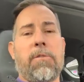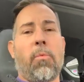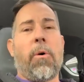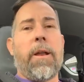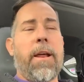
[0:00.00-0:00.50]
It's
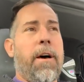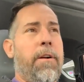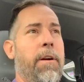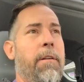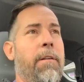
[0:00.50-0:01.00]

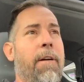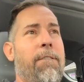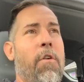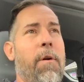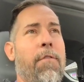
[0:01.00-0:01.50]

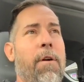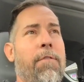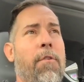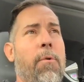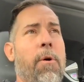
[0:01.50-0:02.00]

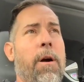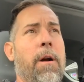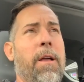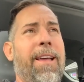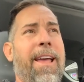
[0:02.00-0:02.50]

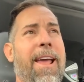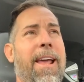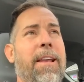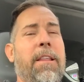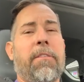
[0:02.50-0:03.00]

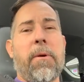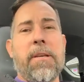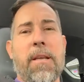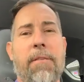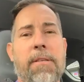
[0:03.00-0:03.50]

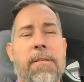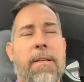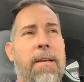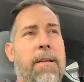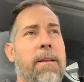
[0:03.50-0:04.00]

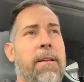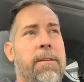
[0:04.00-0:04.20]
1-800-444-8317.